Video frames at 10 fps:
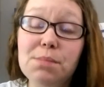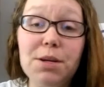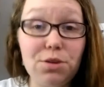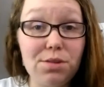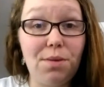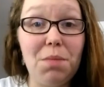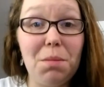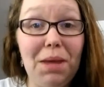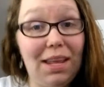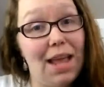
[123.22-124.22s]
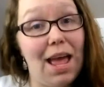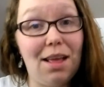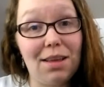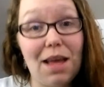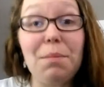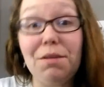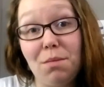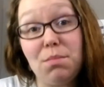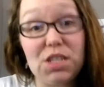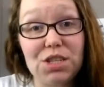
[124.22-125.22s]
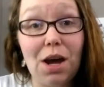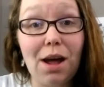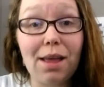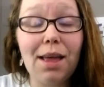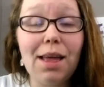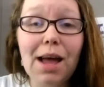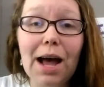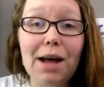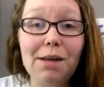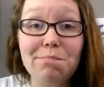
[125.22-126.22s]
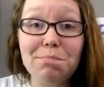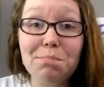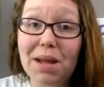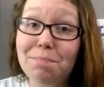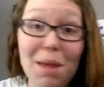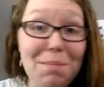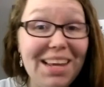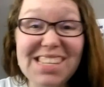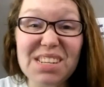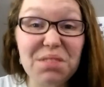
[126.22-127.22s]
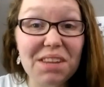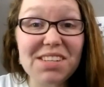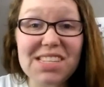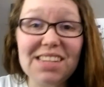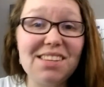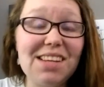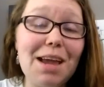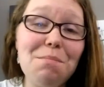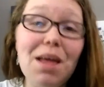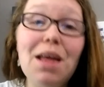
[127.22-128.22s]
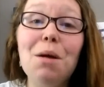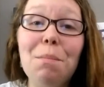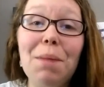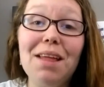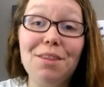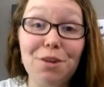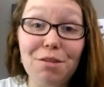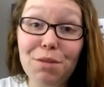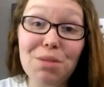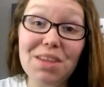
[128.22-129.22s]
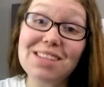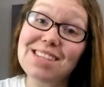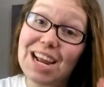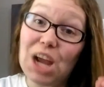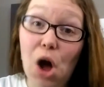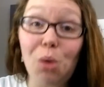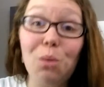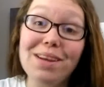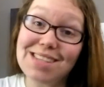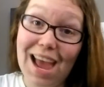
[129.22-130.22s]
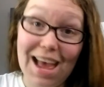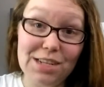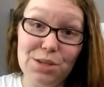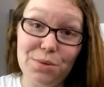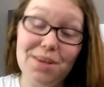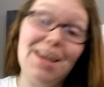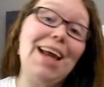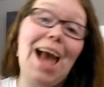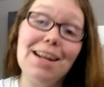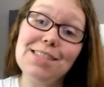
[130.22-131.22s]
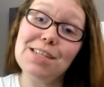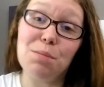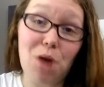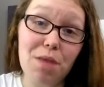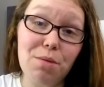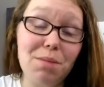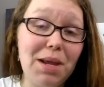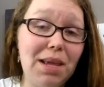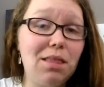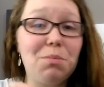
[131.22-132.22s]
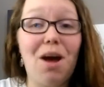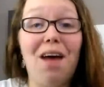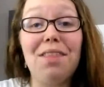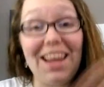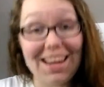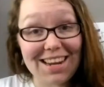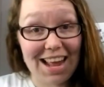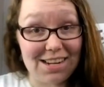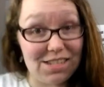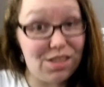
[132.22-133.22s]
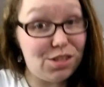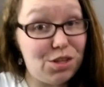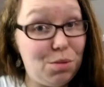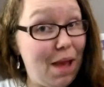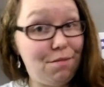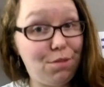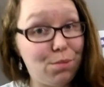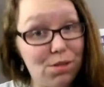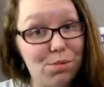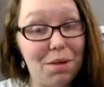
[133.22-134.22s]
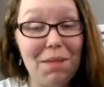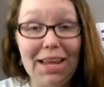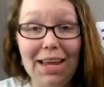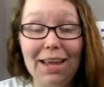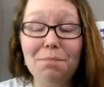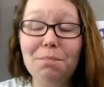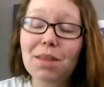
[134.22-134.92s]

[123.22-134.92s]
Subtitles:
and minerals from the meat coming from the stock. But I make it different every single time. But there are a few things that I always add to it. I add it to the broth when I'm making the broth, and I add it to the soup afterwards when I'm making it.